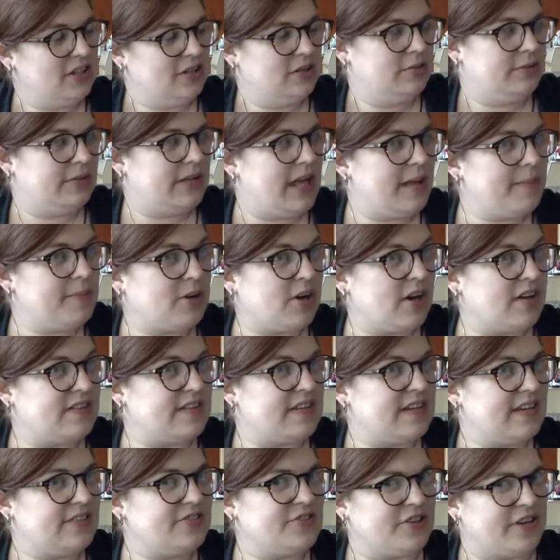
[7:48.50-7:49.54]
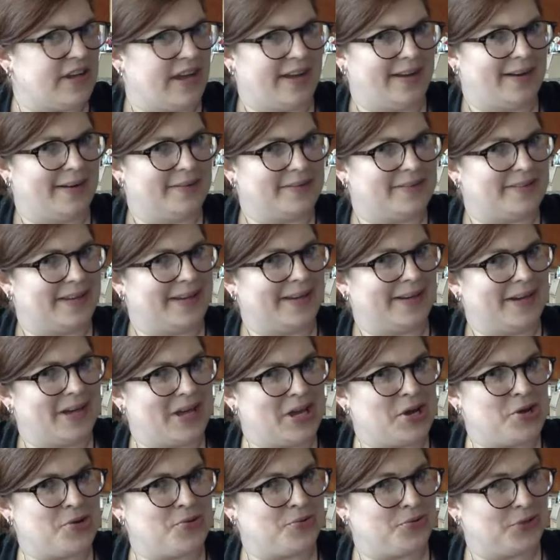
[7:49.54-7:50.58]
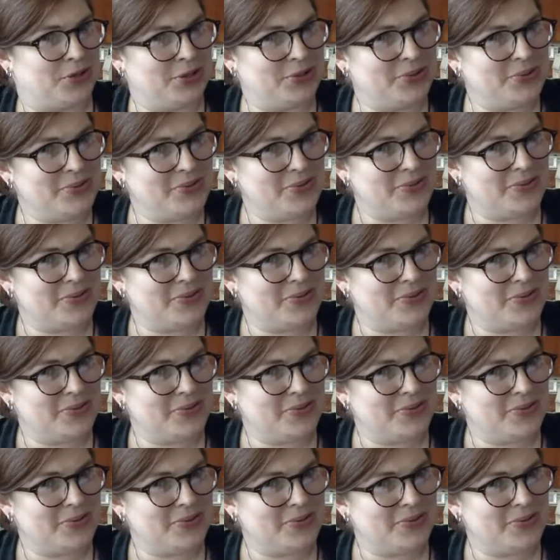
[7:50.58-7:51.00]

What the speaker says: We came across it yesterday, and I was like, Crewkerne?